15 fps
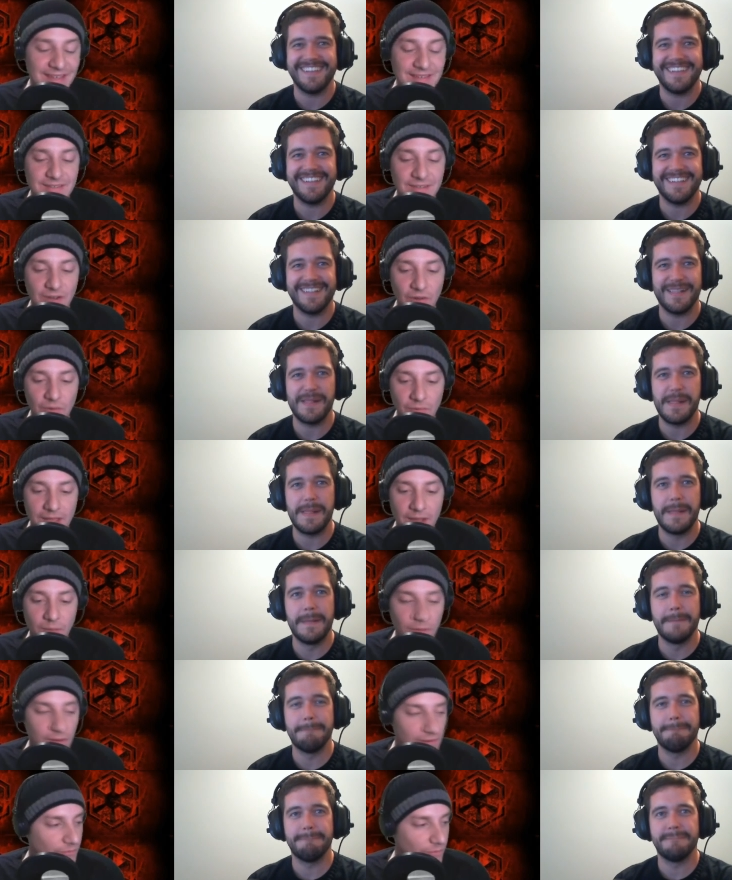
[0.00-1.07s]
Speaker 1: so, yeah,
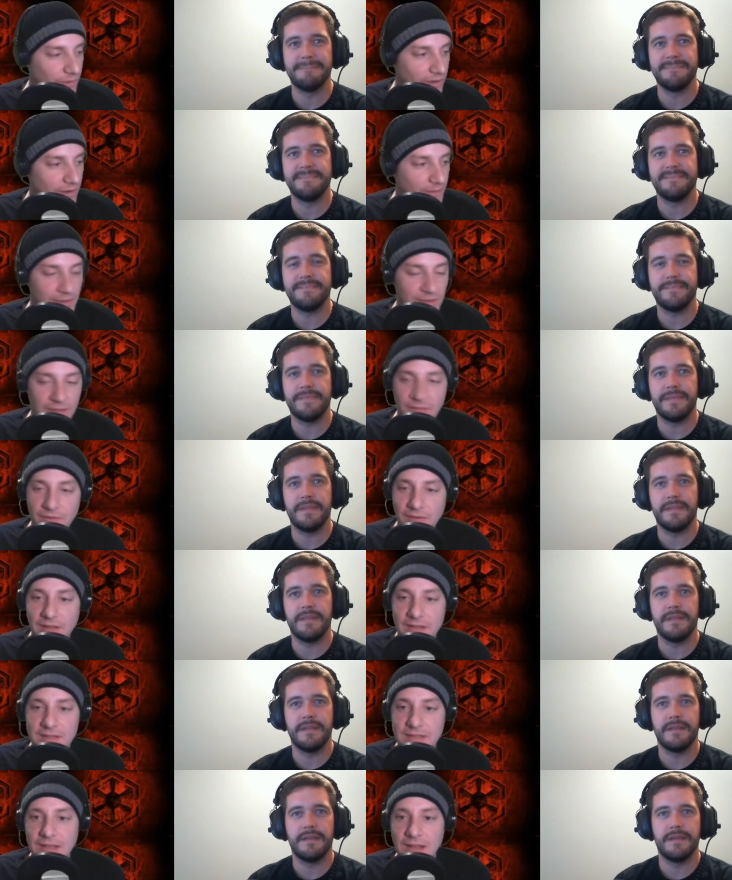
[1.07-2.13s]
we're, we're going to be looking for
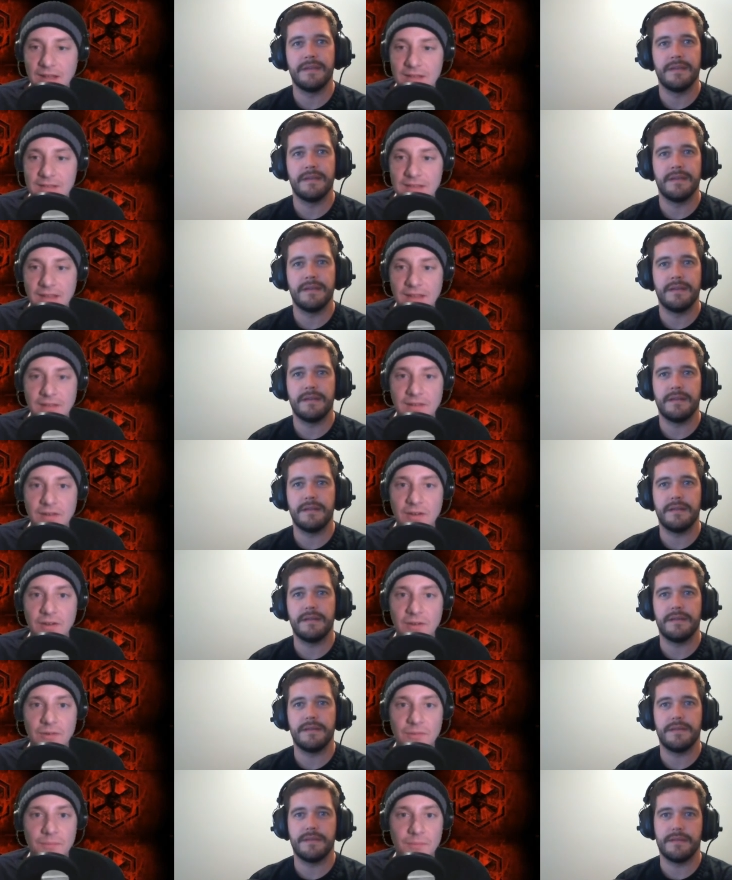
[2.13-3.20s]
lots of content, you
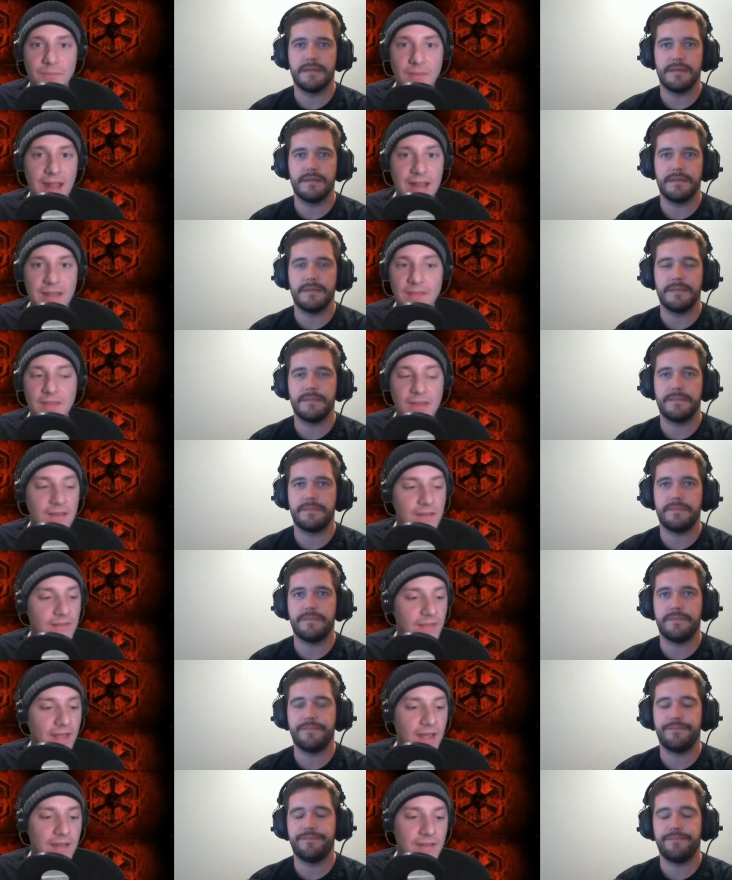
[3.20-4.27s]
know,
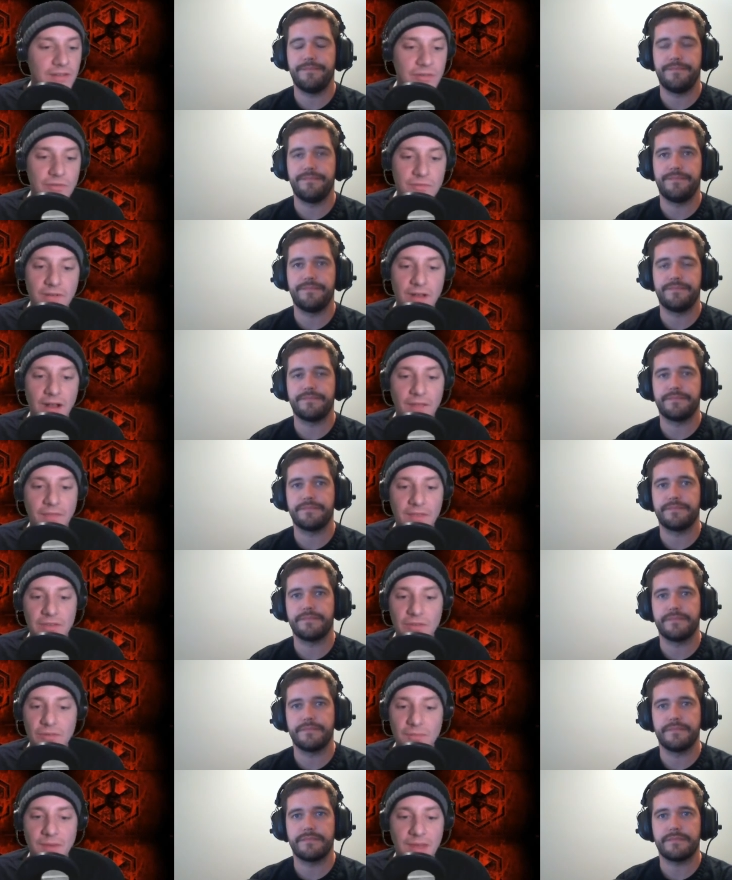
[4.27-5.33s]
anything that you've got that
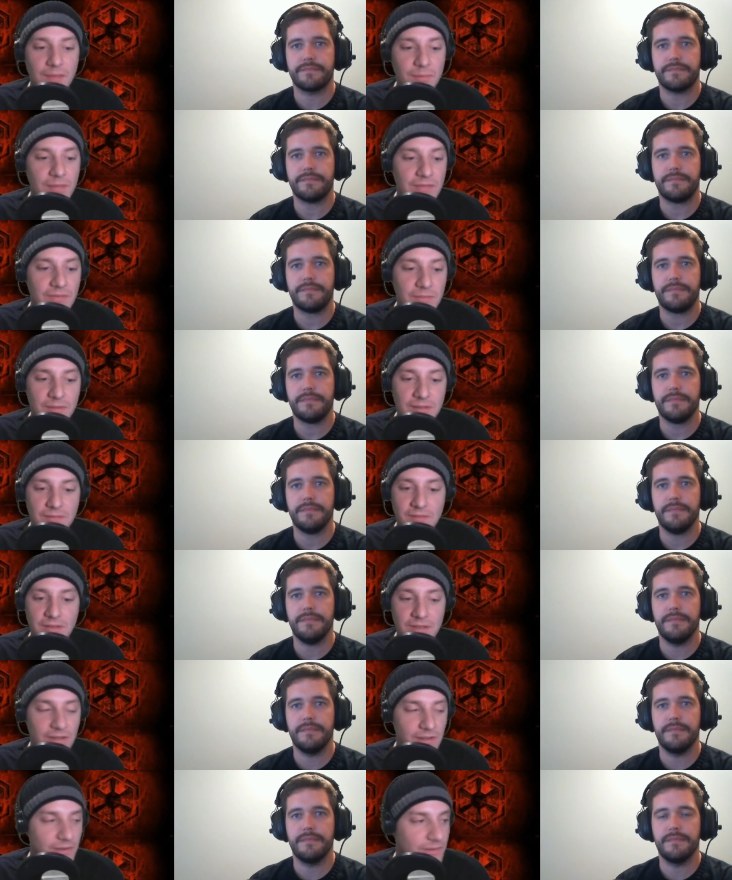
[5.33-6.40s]
you make, PvP
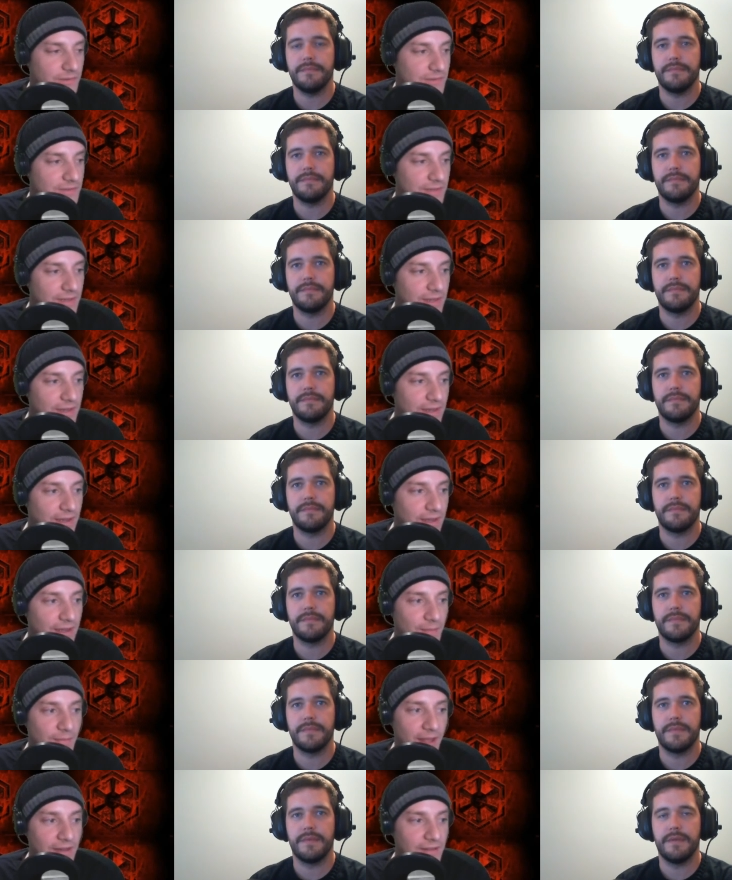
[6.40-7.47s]
videos,
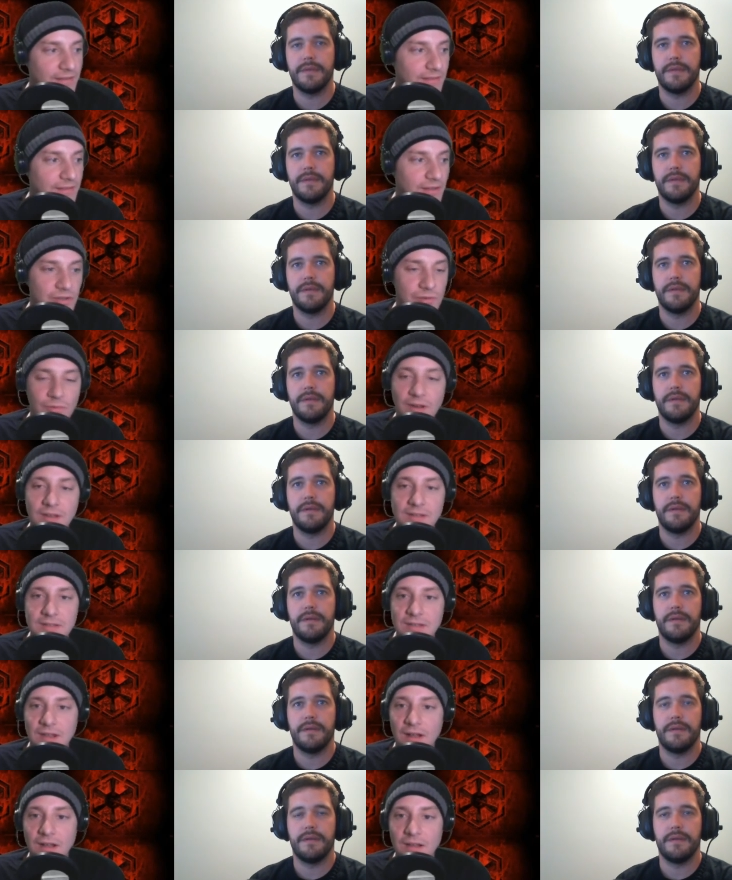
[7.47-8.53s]
um, anything that you want us to
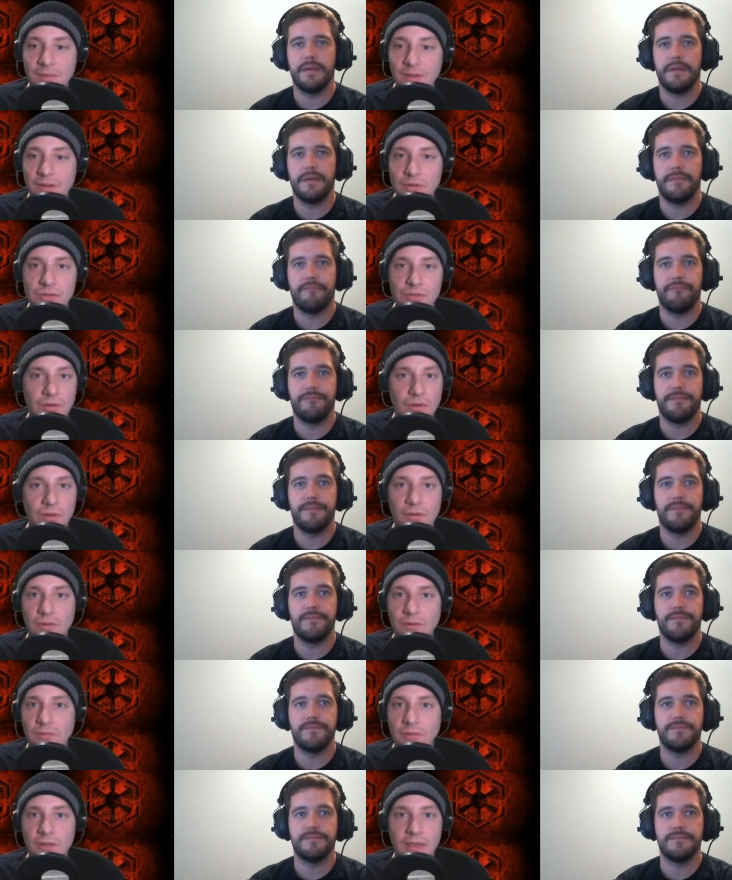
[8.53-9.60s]
talk about,
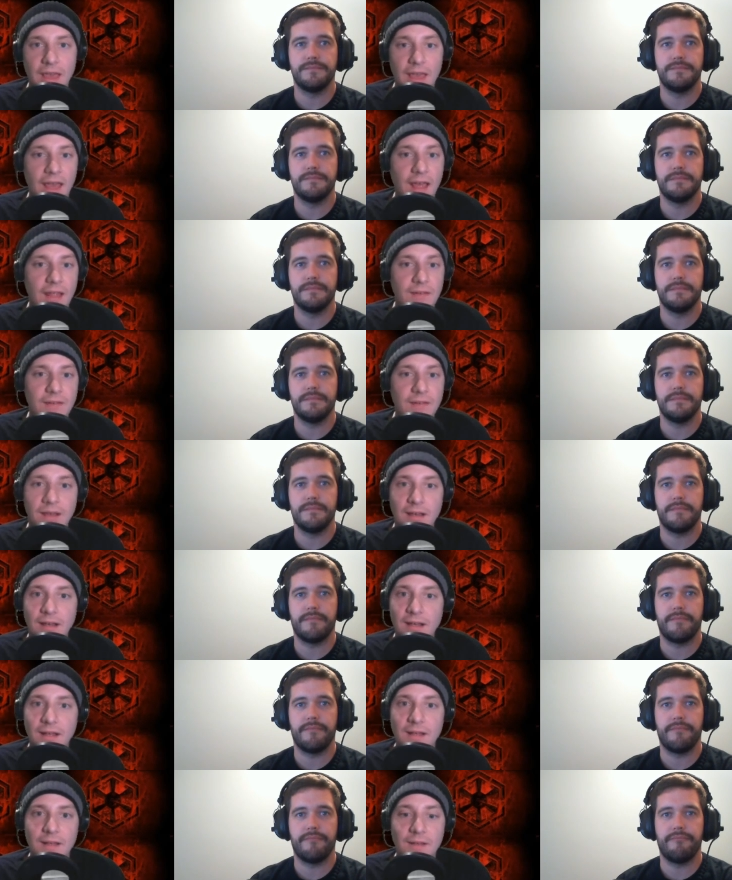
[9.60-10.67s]
troll, look at,
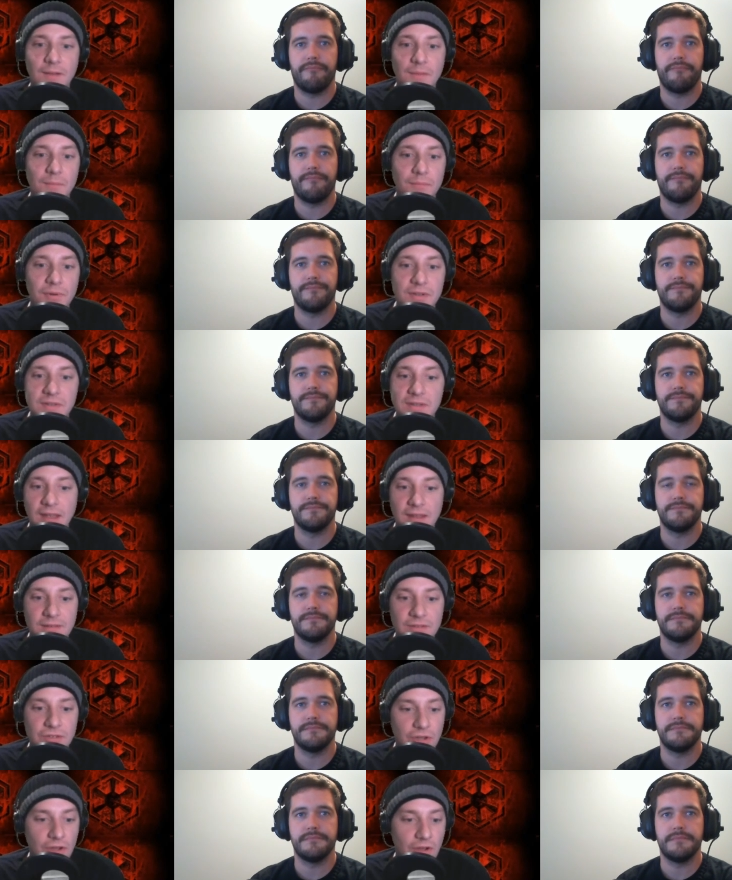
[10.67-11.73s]
um,
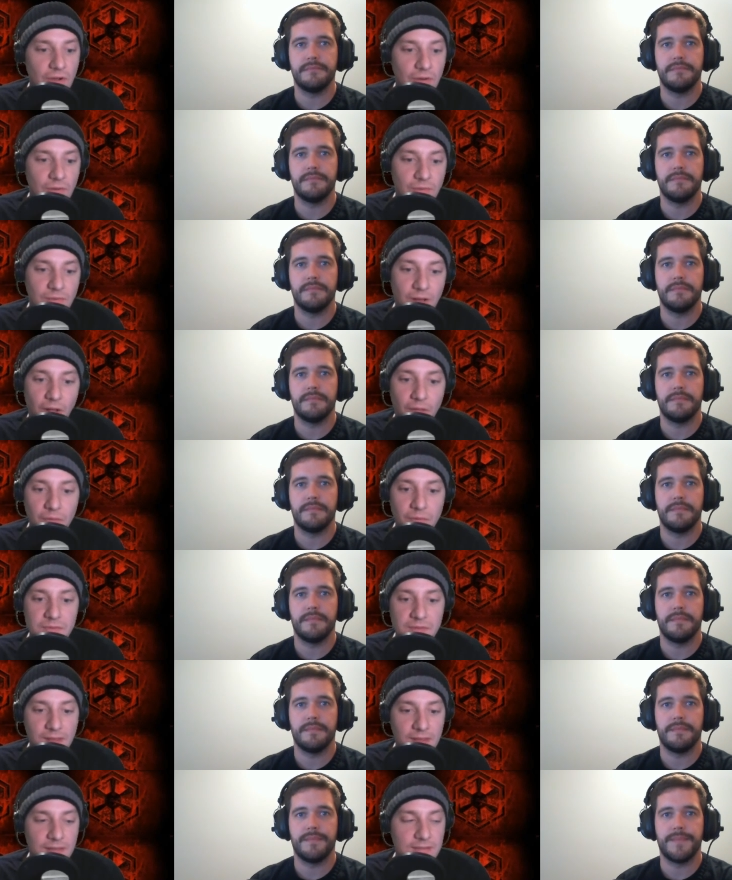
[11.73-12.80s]
present, show, all those
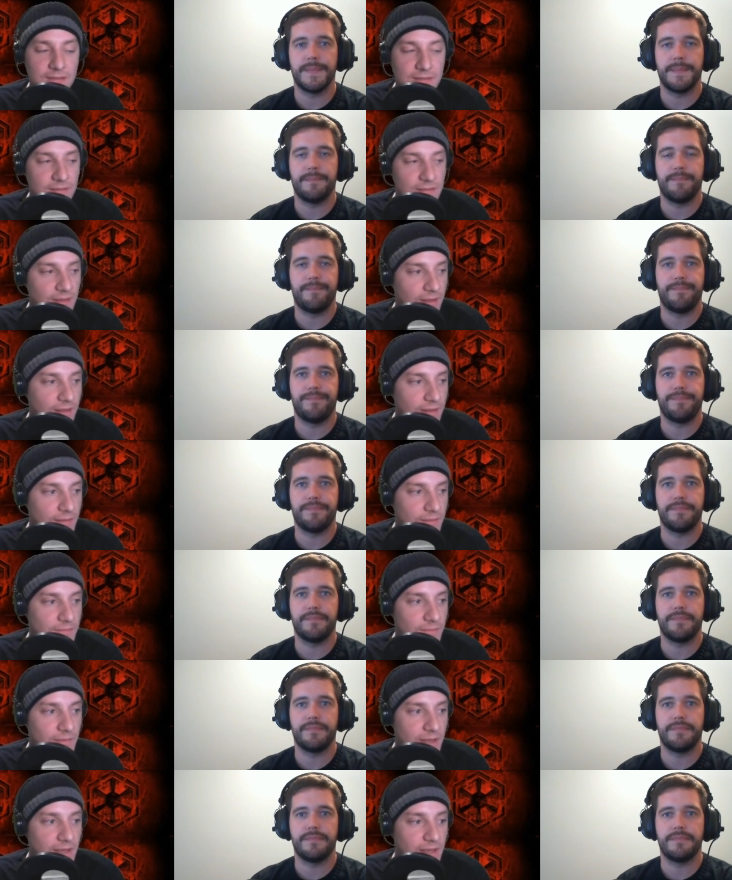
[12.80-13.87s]
things,
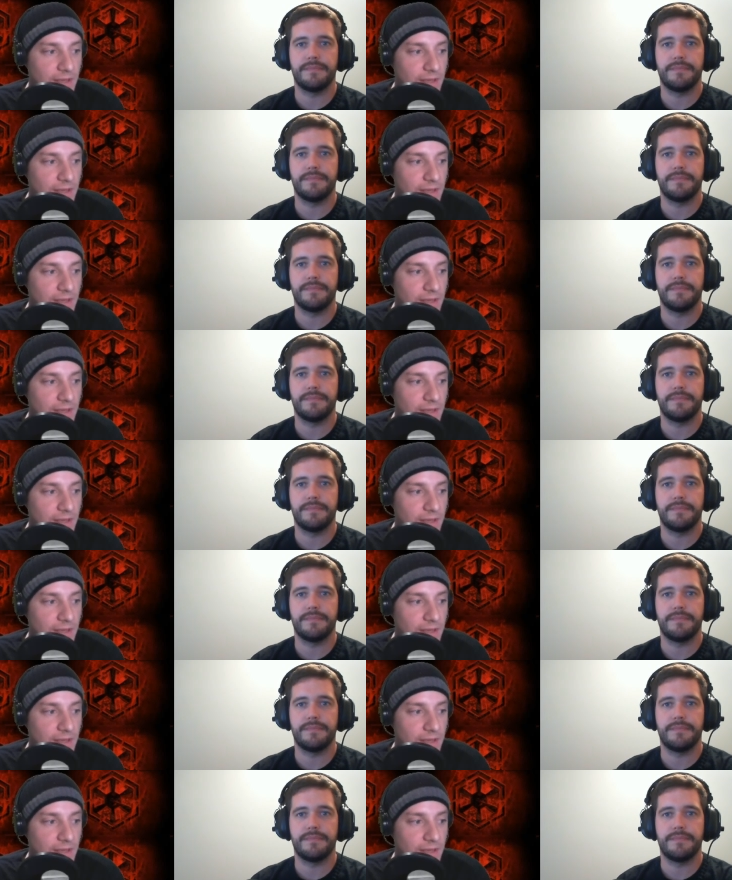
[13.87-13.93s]
um,